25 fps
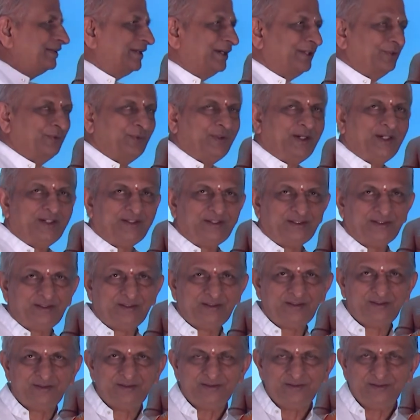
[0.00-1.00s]
That is what
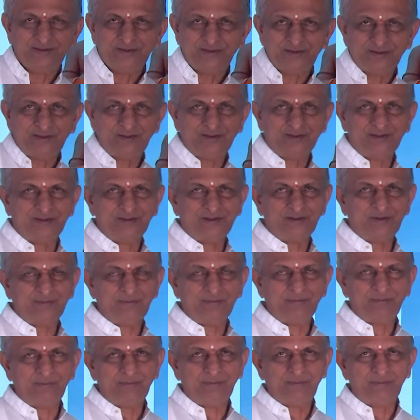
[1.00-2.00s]

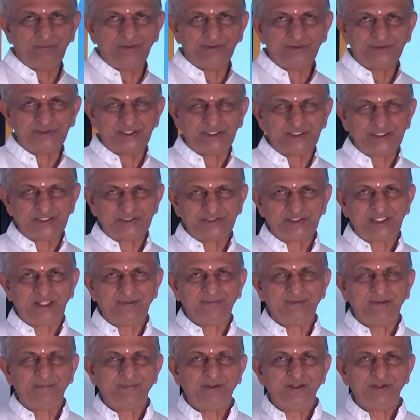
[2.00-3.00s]
Sathya
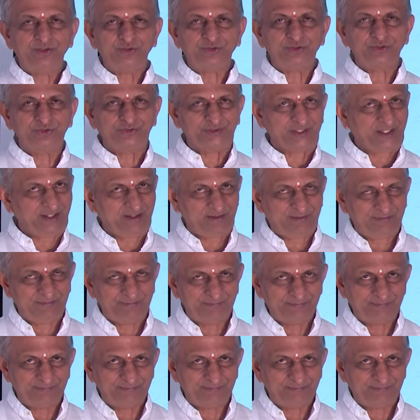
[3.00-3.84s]
Sai Baba used to say